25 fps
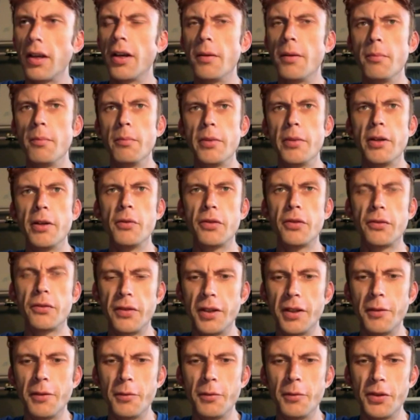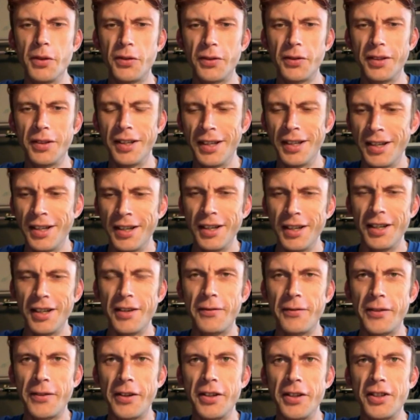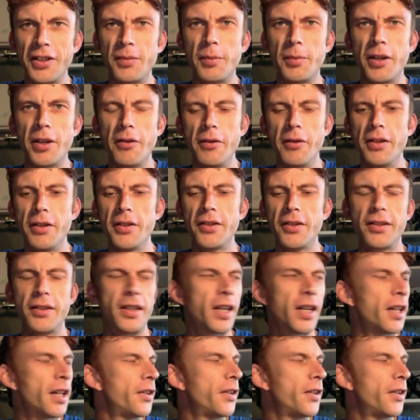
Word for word: Um, but it was a fun experience.